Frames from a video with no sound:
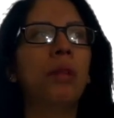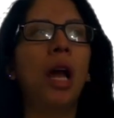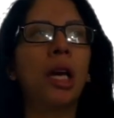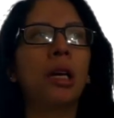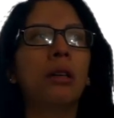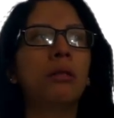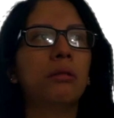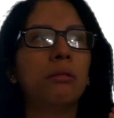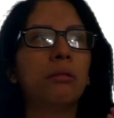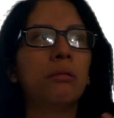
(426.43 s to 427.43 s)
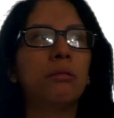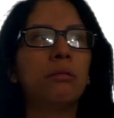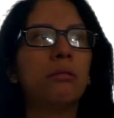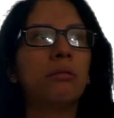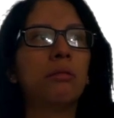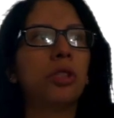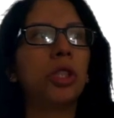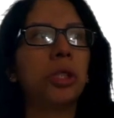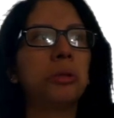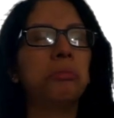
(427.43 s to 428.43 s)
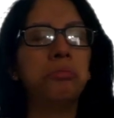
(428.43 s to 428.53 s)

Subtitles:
Like, just,